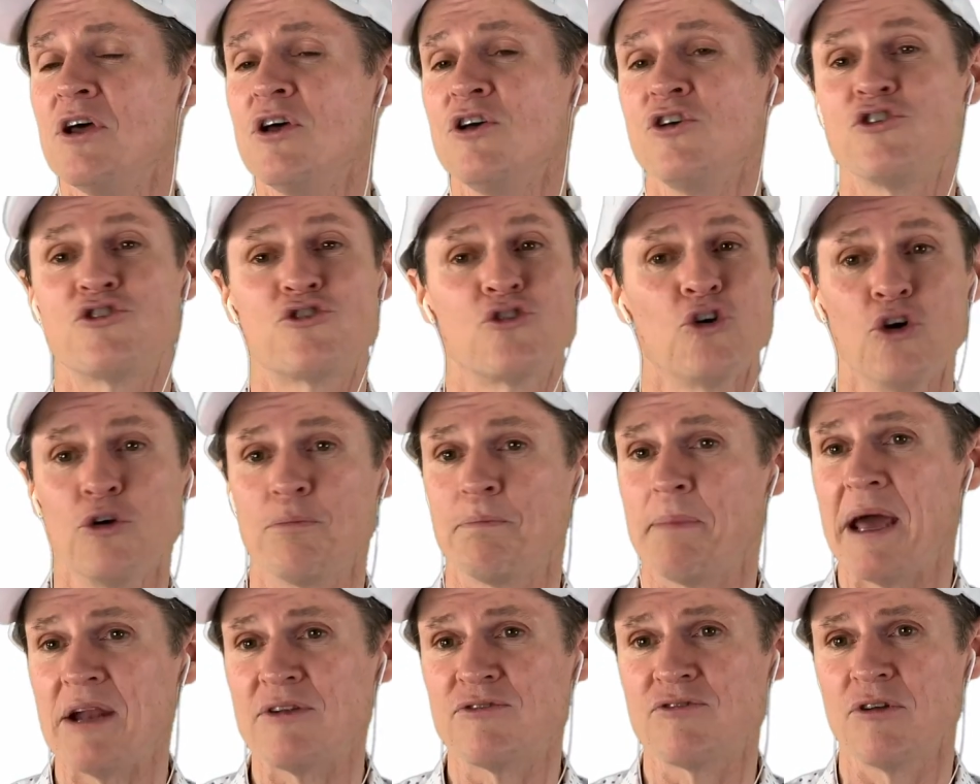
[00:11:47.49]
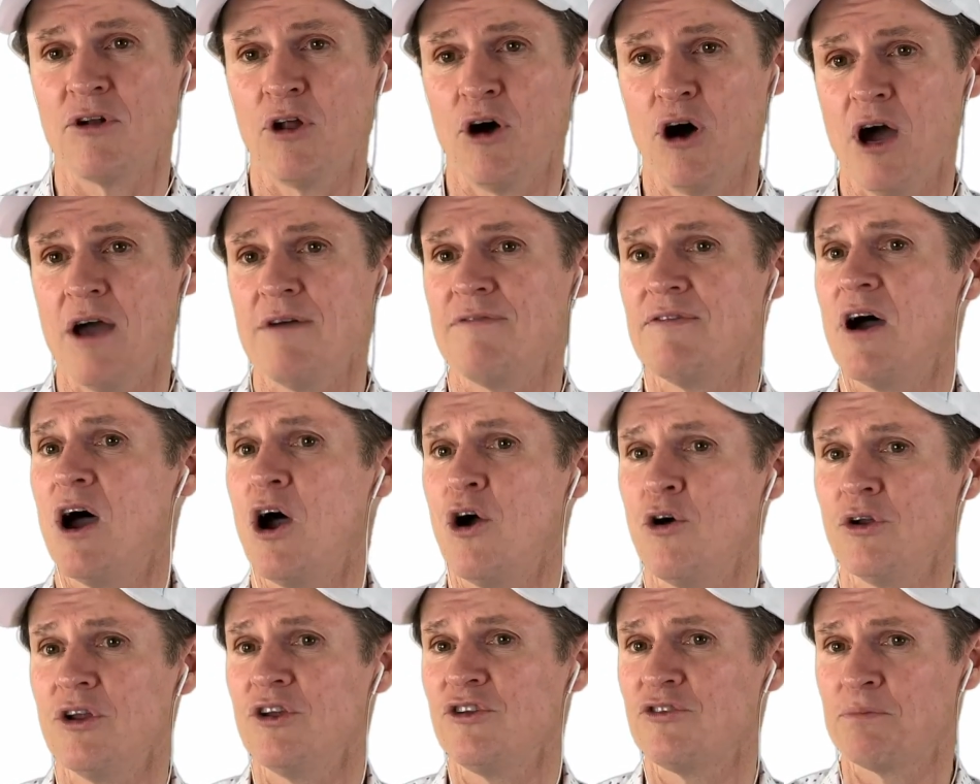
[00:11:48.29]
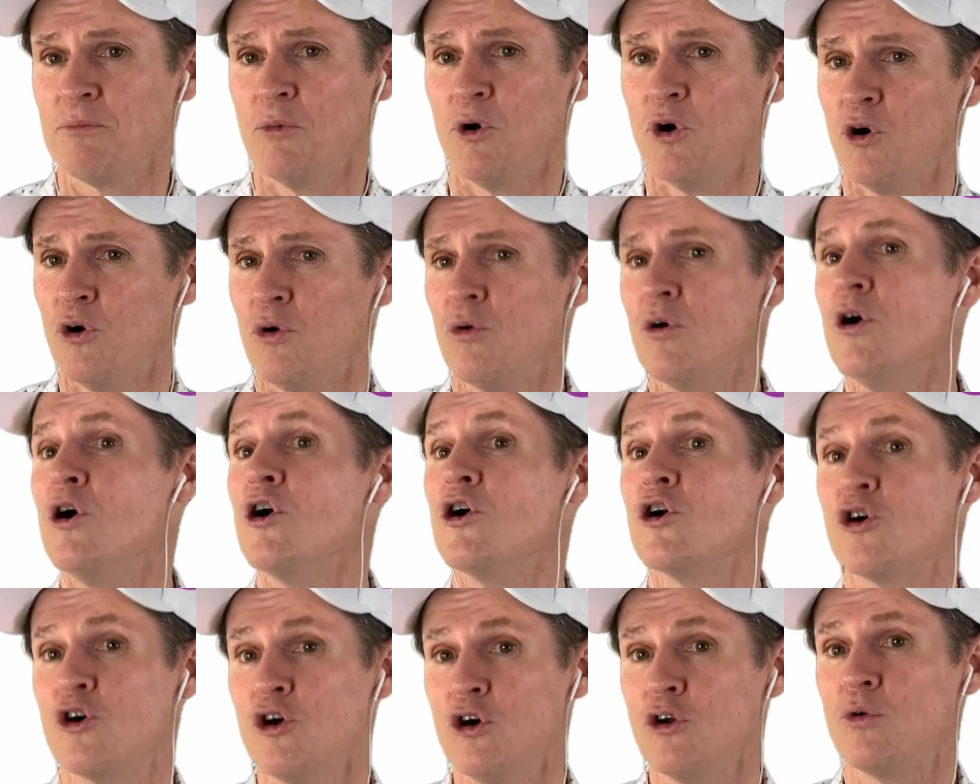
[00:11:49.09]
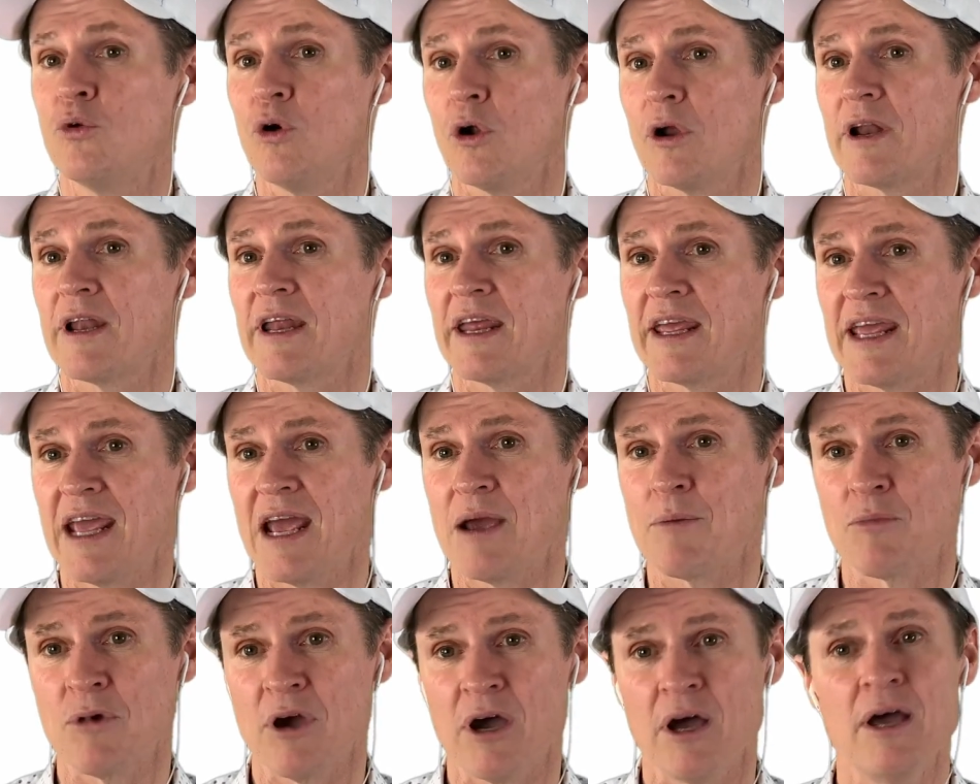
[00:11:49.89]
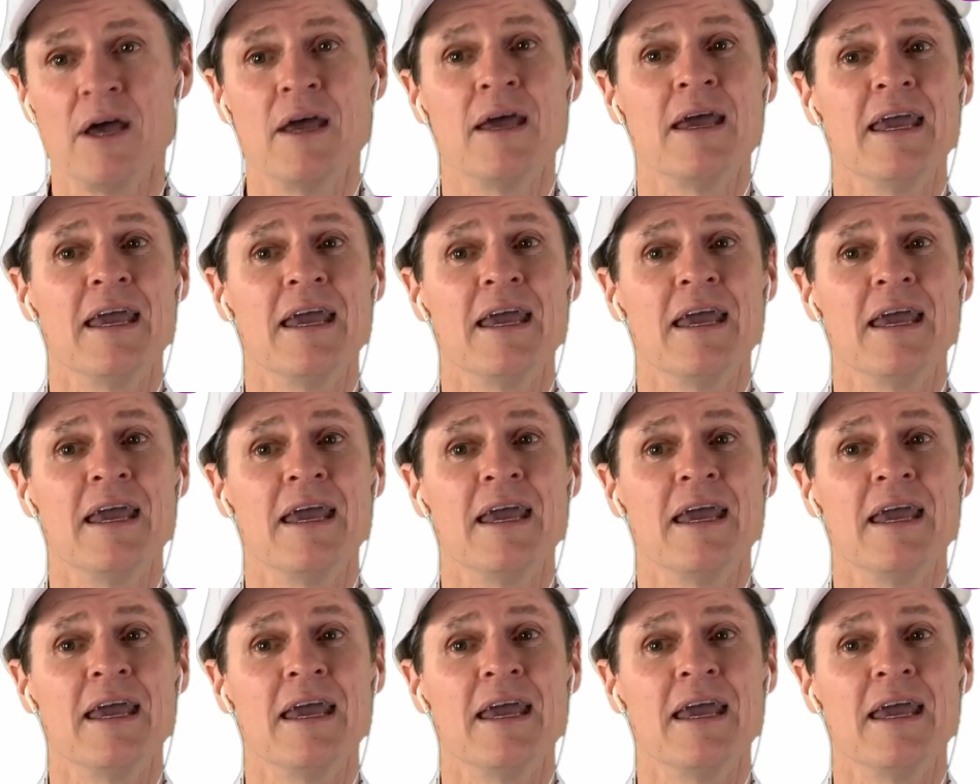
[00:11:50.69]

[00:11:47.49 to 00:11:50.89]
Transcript: Short battery life, only small, good quality camera.